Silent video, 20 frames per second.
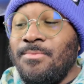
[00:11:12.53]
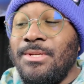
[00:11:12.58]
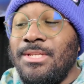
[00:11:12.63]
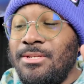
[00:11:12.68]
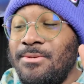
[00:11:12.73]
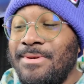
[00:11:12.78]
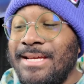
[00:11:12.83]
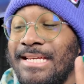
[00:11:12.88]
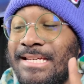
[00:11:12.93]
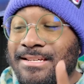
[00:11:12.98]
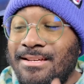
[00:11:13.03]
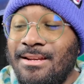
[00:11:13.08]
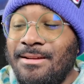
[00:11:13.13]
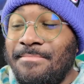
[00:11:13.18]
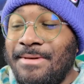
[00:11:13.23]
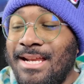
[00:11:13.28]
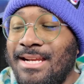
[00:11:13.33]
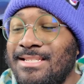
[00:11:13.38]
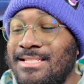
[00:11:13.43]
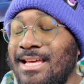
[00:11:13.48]
we do a good
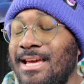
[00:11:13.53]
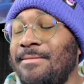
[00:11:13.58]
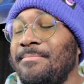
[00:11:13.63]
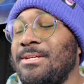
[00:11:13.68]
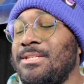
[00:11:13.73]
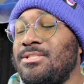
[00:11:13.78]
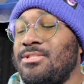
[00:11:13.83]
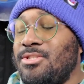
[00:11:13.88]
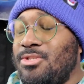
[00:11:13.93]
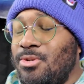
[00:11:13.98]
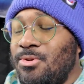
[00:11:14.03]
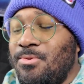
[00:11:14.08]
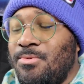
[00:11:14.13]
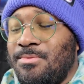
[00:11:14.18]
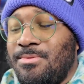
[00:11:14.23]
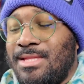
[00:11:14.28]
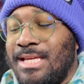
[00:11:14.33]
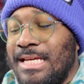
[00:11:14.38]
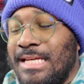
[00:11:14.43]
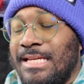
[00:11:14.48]
amount of damage
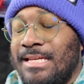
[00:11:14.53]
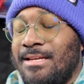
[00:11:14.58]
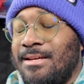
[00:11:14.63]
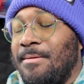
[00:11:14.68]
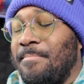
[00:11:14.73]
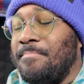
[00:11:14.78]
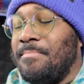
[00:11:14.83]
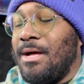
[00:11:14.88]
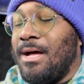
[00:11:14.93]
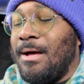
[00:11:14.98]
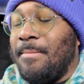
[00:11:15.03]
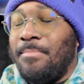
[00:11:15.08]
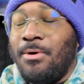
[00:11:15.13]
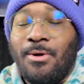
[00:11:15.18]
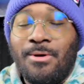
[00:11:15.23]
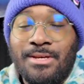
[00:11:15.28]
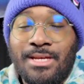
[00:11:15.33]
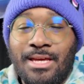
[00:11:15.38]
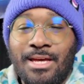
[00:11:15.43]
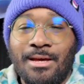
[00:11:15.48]
to the
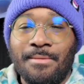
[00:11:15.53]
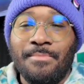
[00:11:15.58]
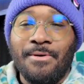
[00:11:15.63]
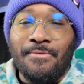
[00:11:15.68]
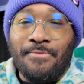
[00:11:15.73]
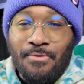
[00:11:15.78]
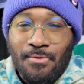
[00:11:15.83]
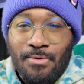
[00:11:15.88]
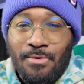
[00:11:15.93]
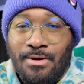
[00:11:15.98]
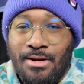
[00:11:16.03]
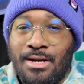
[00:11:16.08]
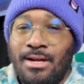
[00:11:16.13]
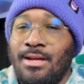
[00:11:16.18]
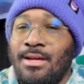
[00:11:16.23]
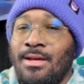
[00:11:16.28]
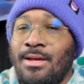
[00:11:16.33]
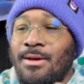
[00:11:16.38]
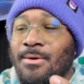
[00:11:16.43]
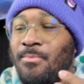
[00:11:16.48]
Palkia
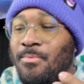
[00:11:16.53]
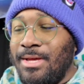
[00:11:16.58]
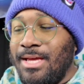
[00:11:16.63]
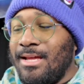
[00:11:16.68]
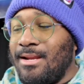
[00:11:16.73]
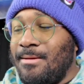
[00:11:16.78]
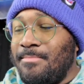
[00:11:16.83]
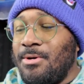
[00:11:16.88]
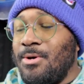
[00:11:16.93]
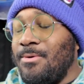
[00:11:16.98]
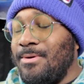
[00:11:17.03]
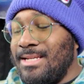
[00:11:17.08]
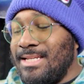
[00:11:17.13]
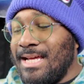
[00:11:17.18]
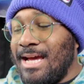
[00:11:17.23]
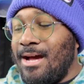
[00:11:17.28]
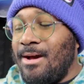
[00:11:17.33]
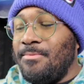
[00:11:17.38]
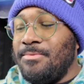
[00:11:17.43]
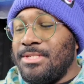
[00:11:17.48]
before we end up
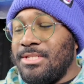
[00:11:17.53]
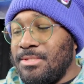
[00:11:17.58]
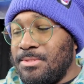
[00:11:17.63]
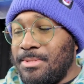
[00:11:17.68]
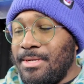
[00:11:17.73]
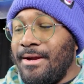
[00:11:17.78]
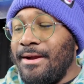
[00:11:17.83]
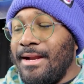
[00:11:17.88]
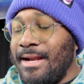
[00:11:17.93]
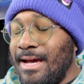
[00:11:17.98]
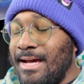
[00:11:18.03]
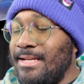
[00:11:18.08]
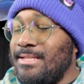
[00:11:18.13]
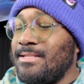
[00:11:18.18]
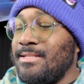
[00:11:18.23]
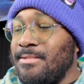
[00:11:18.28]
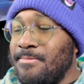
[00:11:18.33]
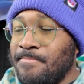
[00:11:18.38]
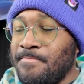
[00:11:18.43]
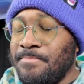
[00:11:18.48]
going down, which is very
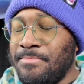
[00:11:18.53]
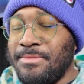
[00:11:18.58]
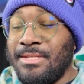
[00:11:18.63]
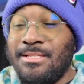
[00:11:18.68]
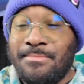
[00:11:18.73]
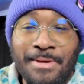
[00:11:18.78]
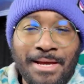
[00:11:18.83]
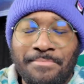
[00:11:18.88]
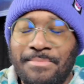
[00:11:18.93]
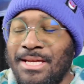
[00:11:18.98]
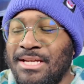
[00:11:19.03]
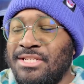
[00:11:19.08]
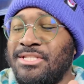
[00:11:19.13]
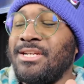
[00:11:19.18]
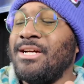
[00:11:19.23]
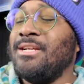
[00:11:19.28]
nice. This might be a